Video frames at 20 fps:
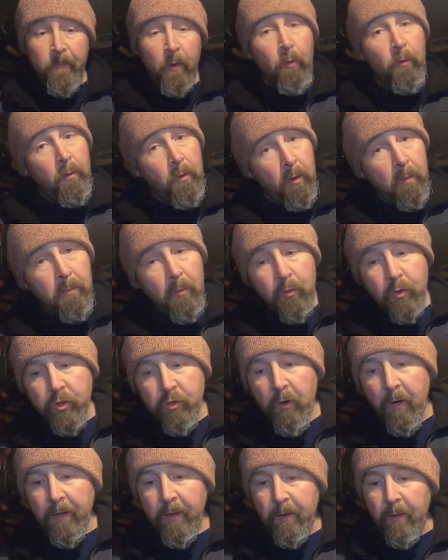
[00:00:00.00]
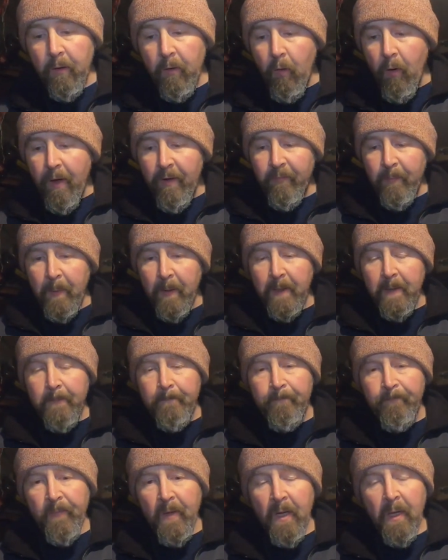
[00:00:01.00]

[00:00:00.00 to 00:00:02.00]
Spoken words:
or a lot more training than I have been.